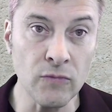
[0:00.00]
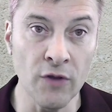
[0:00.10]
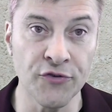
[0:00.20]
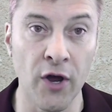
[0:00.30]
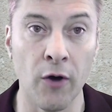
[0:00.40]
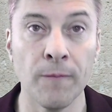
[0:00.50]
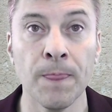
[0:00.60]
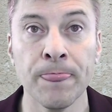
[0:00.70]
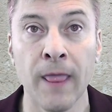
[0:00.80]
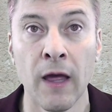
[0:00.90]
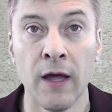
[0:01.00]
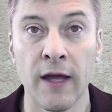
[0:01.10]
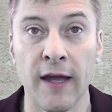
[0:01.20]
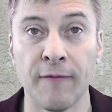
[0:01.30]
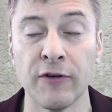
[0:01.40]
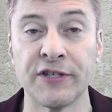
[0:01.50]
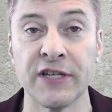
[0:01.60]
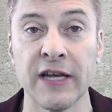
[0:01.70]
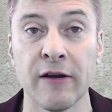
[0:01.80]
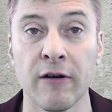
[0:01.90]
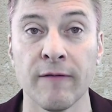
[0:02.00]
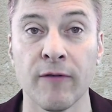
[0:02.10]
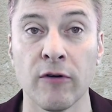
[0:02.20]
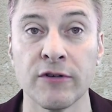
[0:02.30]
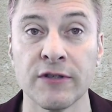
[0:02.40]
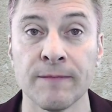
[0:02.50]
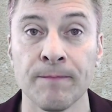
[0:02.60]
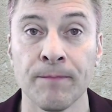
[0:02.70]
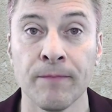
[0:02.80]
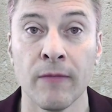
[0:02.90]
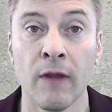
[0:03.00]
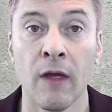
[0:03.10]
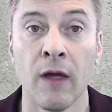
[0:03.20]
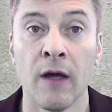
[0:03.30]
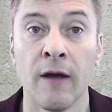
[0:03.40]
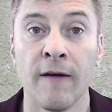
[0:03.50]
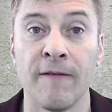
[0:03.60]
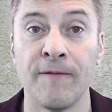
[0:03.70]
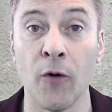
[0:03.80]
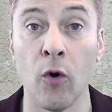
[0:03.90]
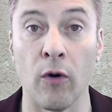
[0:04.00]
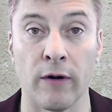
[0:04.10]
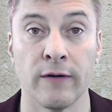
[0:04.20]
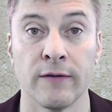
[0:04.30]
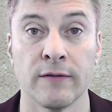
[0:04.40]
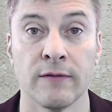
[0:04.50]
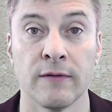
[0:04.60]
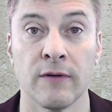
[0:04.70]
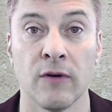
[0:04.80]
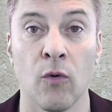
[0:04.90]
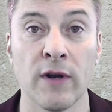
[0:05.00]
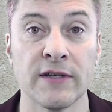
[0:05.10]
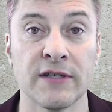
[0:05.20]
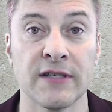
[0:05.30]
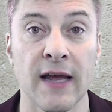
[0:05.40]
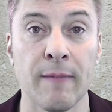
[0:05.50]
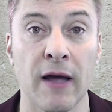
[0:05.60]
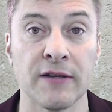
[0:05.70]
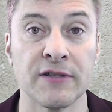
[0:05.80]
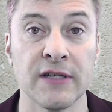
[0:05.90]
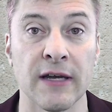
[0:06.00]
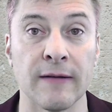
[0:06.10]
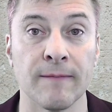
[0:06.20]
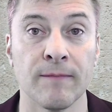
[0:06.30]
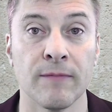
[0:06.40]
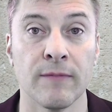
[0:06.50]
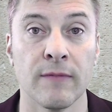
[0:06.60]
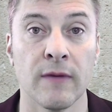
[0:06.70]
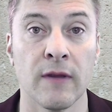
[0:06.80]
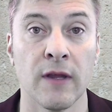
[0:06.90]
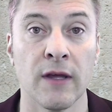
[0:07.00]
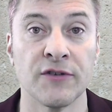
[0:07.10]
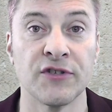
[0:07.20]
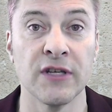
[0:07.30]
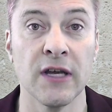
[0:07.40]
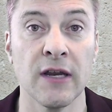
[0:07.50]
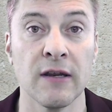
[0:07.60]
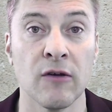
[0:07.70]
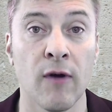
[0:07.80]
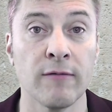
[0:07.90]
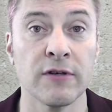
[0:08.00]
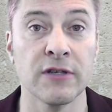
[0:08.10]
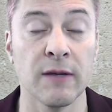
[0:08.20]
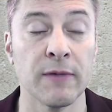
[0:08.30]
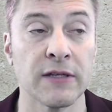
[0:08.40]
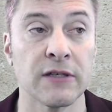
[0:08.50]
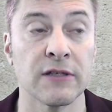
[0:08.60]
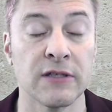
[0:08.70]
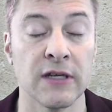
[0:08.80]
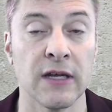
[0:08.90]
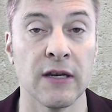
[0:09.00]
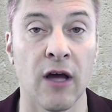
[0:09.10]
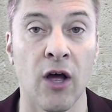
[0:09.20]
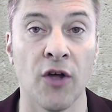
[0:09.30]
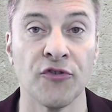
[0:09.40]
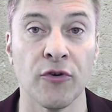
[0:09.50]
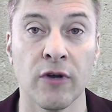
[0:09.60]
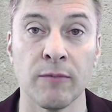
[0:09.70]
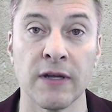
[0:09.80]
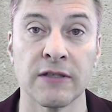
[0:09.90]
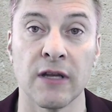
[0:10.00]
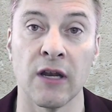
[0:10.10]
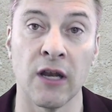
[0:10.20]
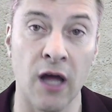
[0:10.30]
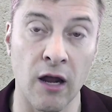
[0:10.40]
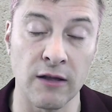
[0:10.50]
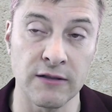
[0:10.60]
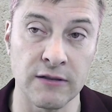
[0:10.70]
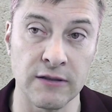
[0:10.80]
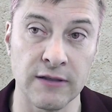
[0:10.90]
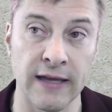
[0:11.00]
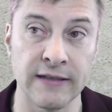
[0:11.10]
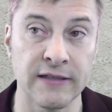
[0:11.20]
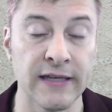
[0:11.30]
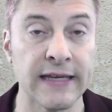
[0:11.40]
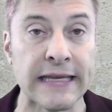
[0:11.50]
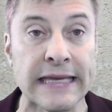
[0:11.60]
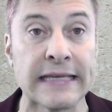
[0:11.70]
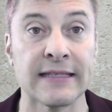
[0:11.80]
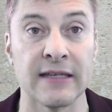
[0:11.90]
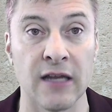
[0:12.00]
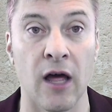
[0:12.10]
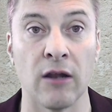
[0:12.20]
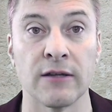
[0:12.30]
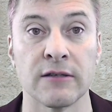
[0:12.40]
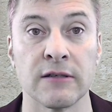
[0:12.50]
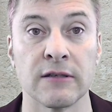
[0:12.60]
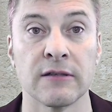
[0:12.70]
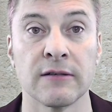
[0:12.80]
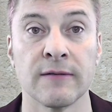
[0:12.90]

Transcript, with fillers: So, if we see here in verse four, what does it say about sin? Sin, whoever commits sin also commits lawlessness, and sin is lawlessness.